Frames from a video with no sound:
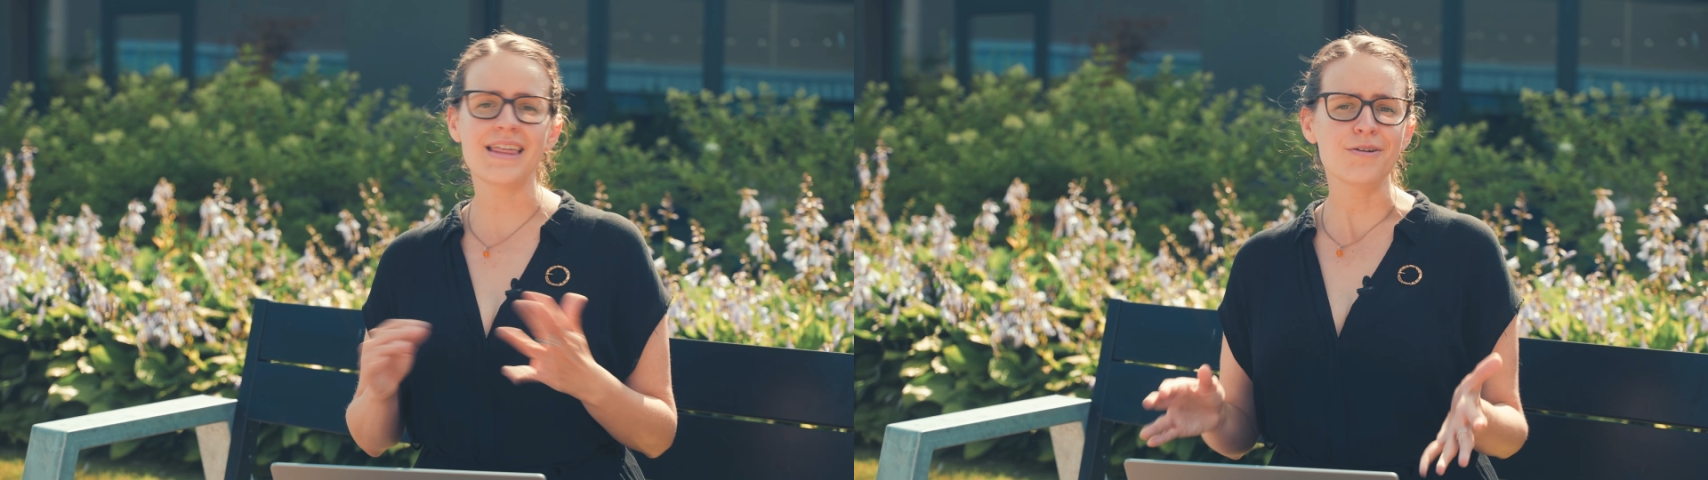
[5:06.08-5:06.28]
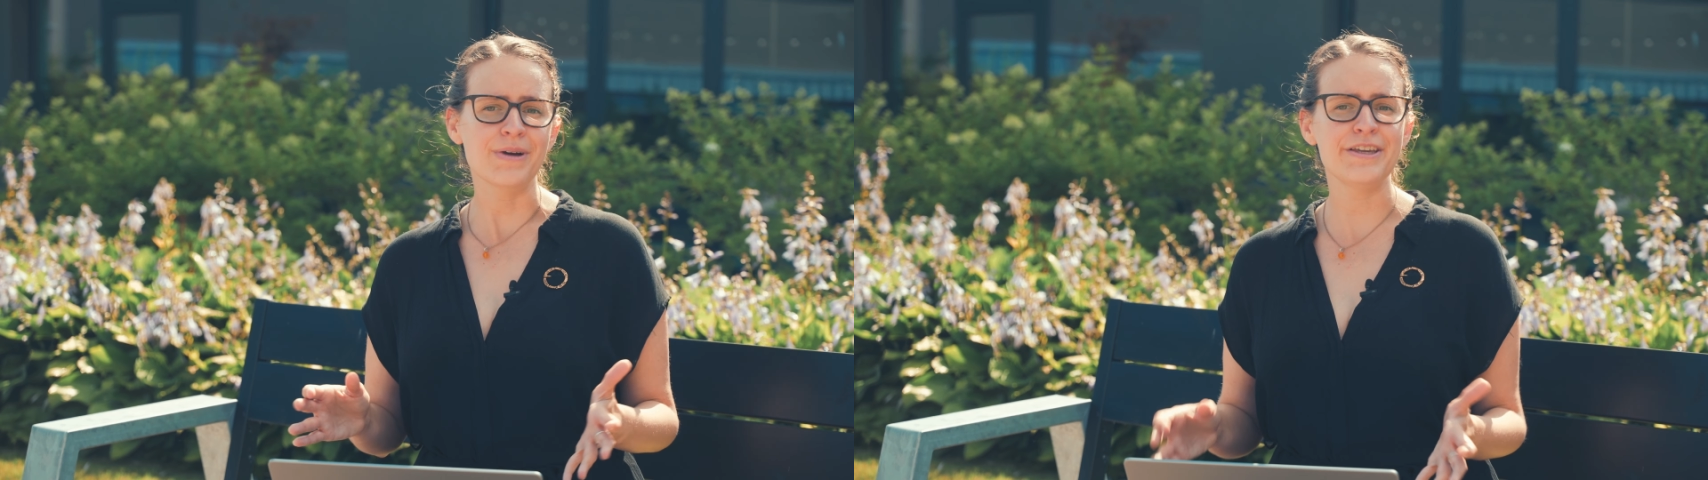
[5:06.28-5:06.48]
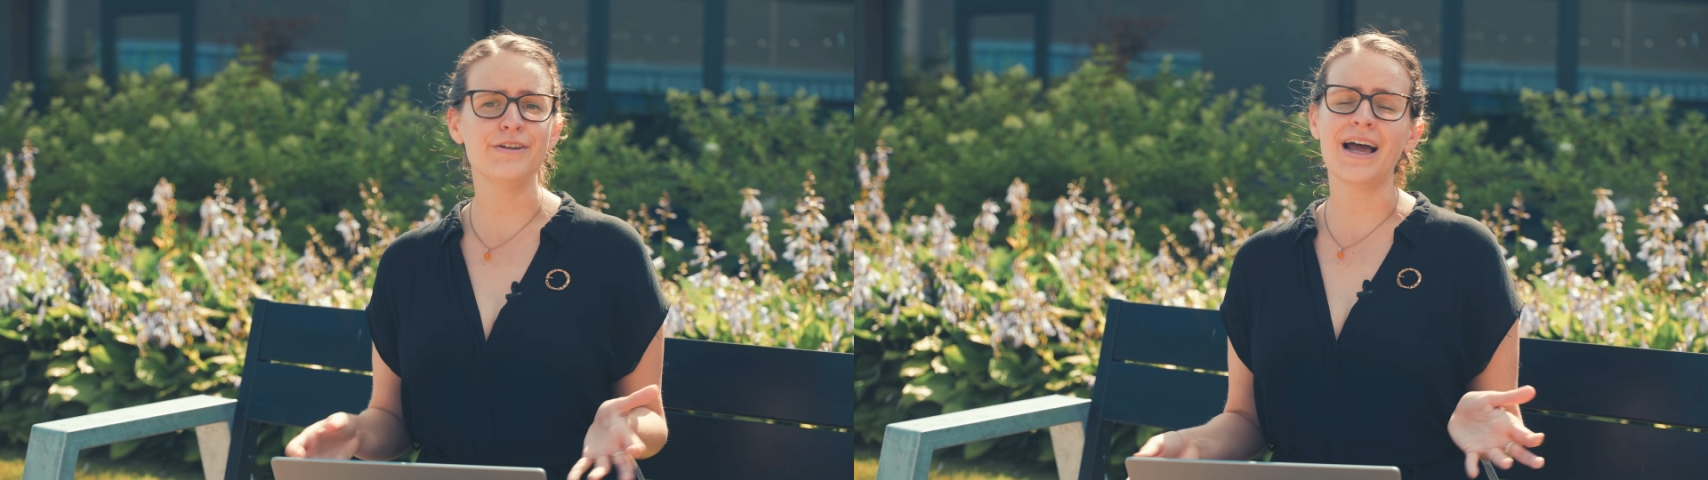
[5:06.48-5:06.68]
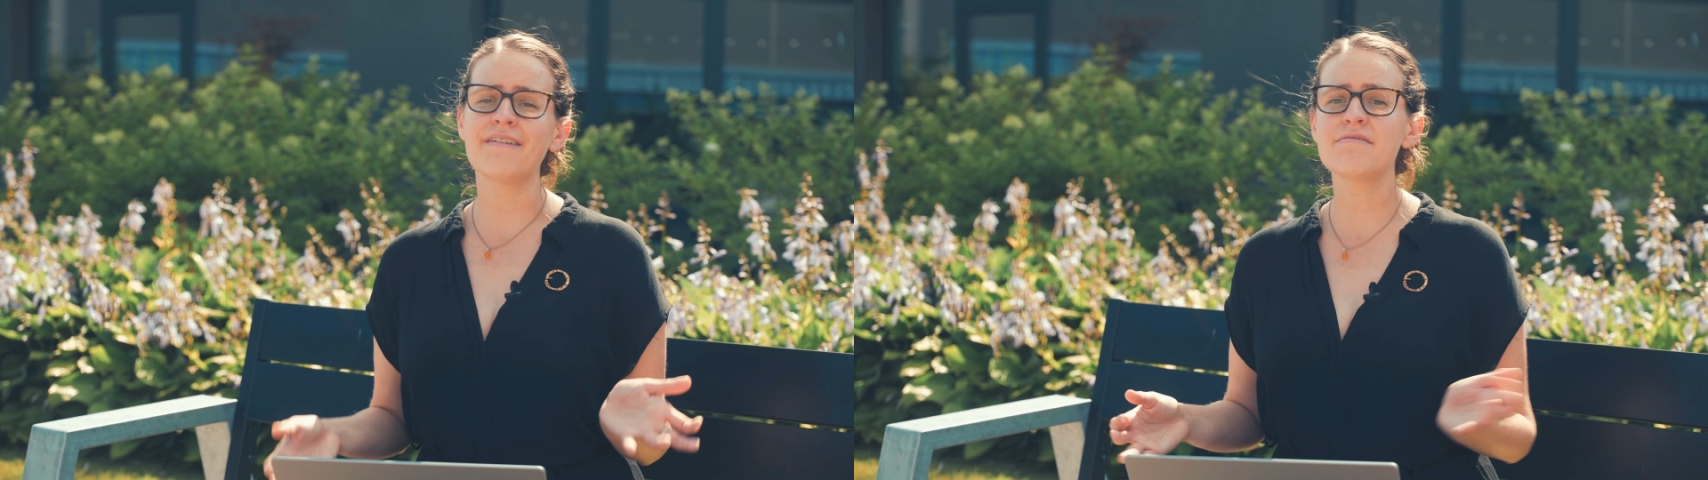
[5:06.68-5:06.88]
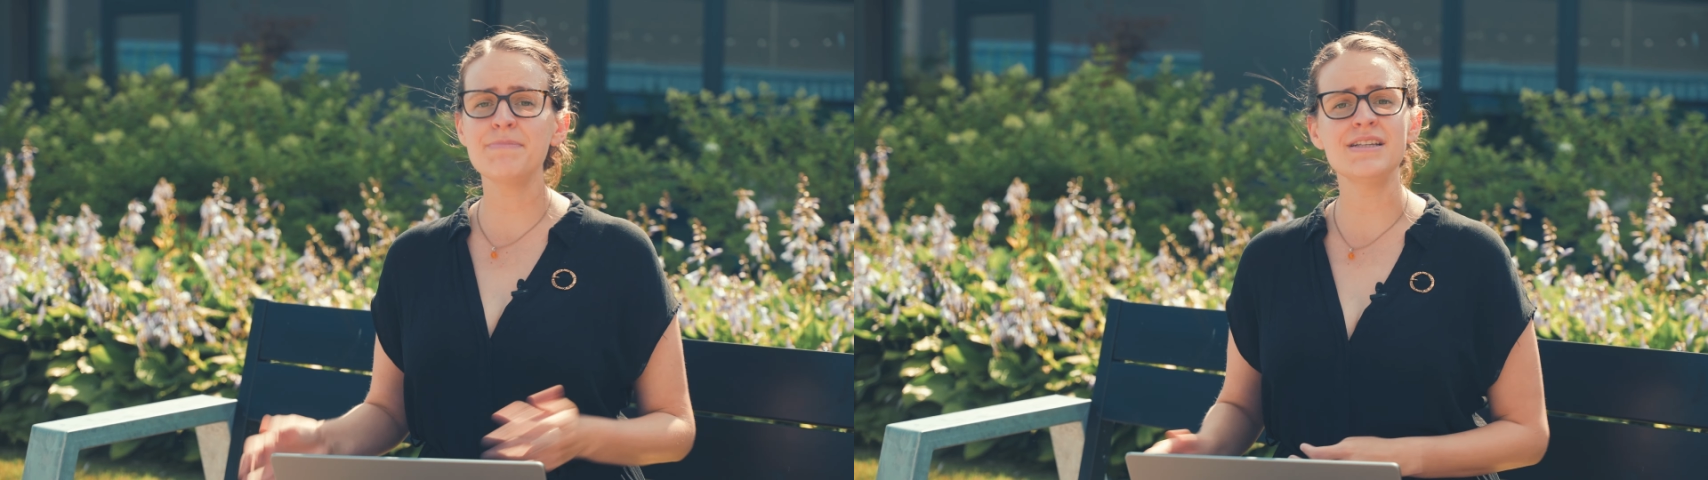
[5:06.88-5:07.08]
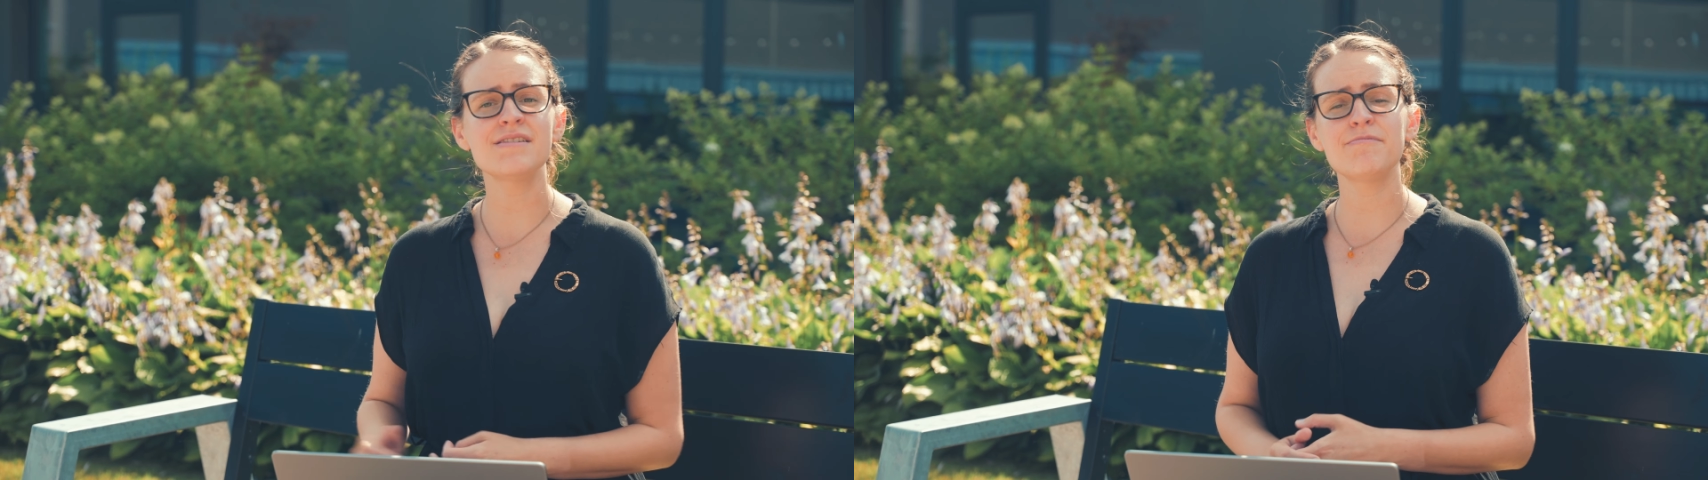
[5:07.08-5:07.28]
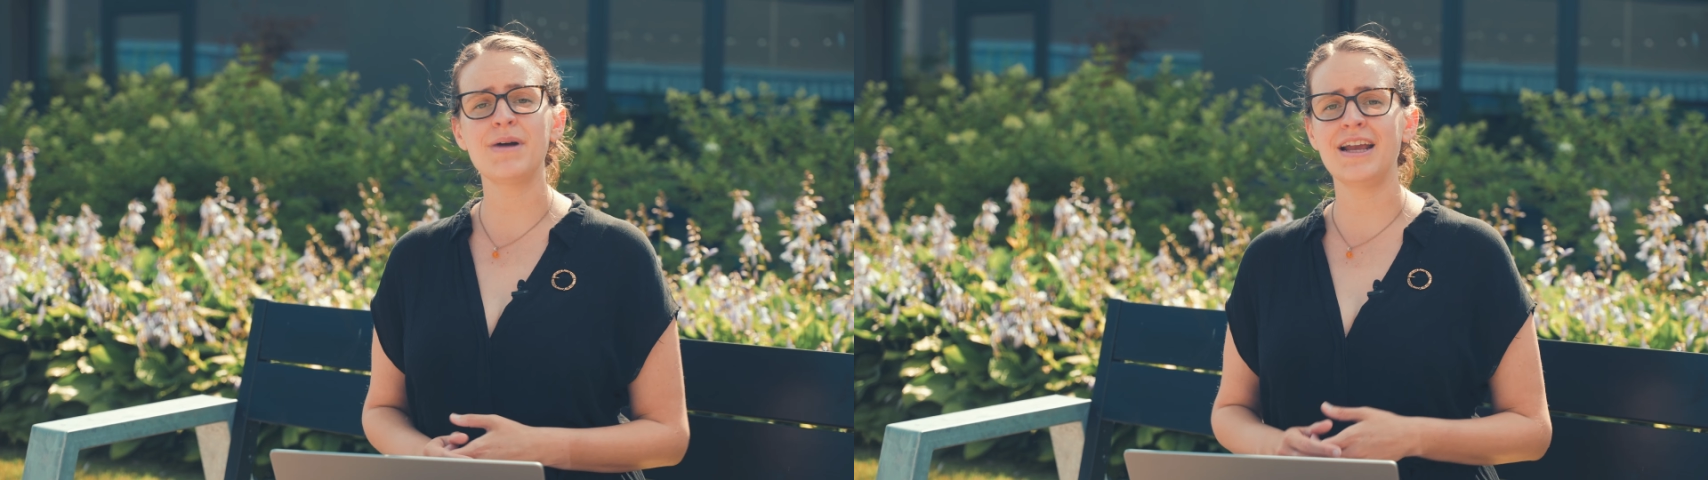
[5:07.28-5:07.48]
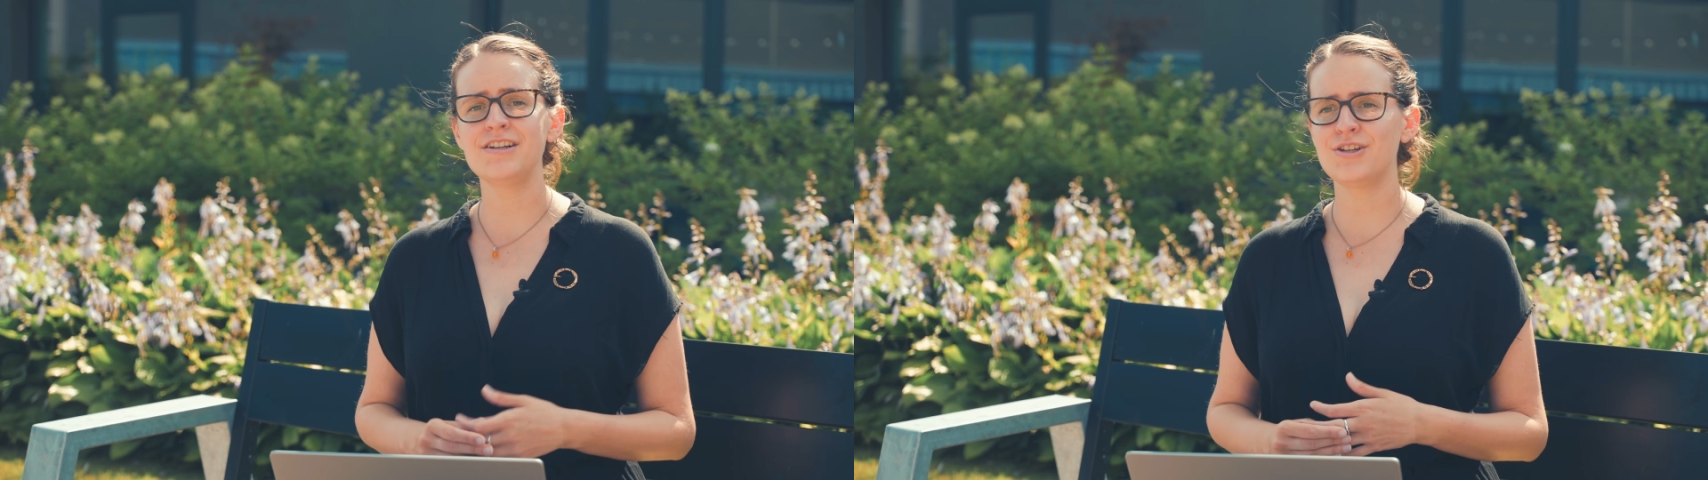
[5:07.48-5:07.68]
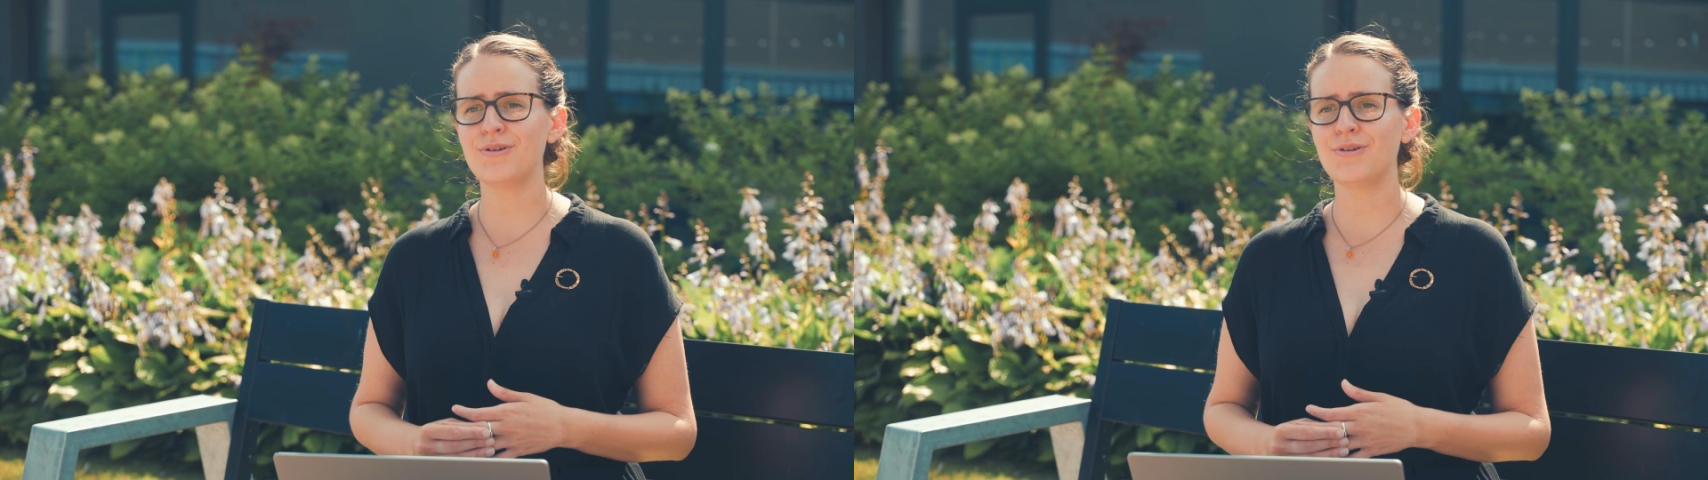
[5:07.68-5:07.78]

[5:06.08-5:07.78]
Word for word: That way you'll have the peace of mind